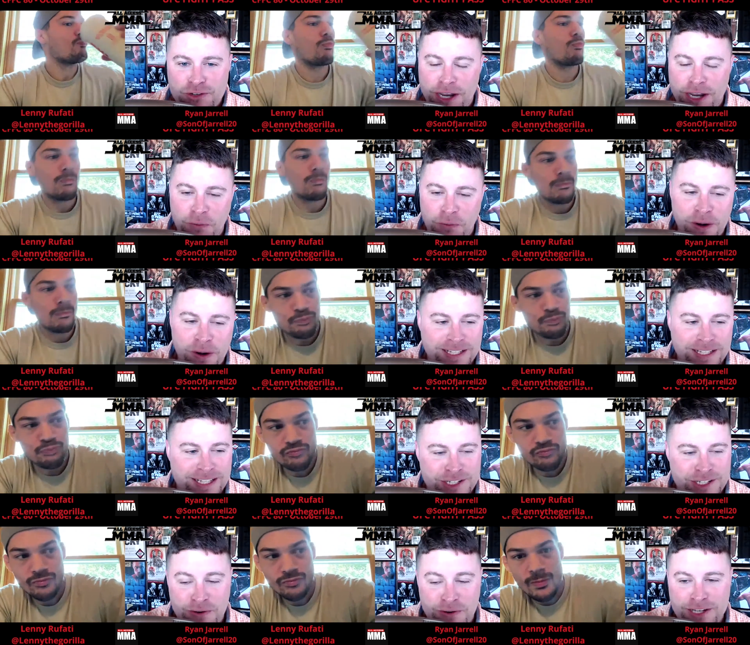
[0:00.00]
Speaker 1: trying to work in
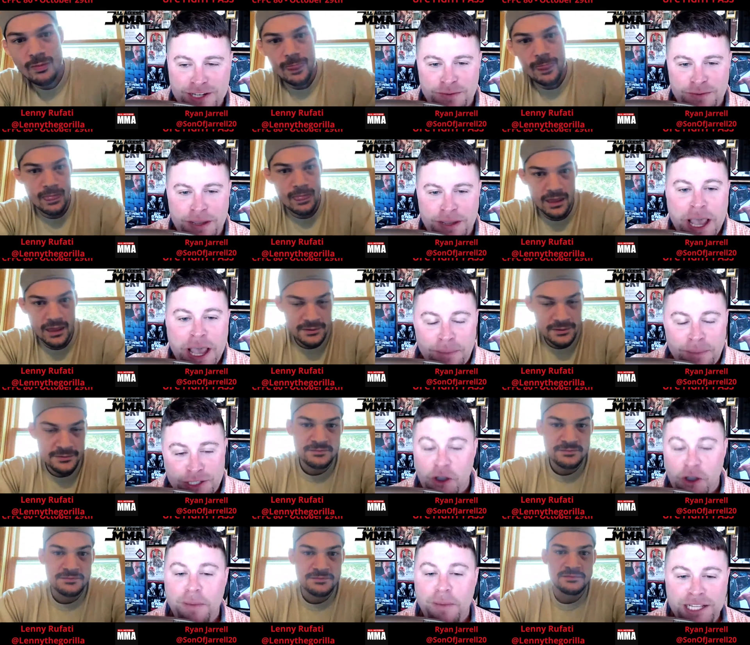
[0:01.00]
that direction. But to
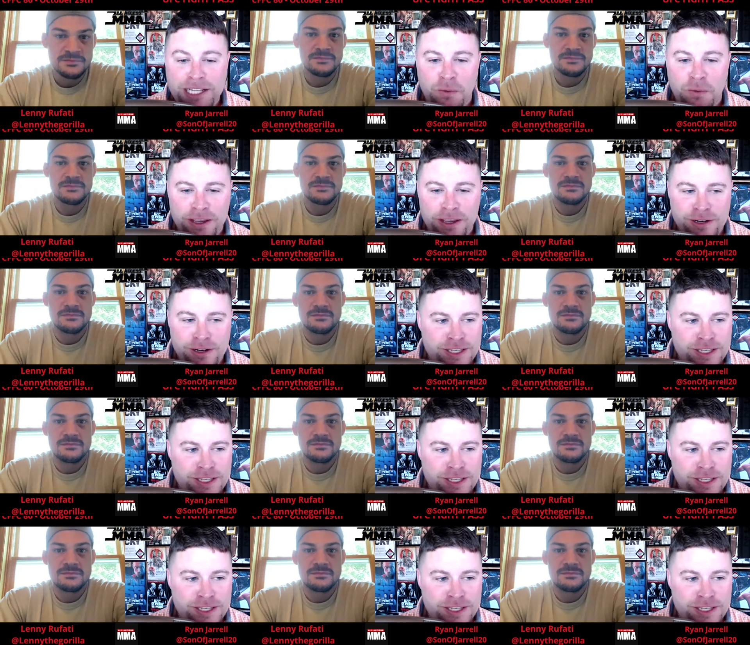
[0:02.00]
go back to what you're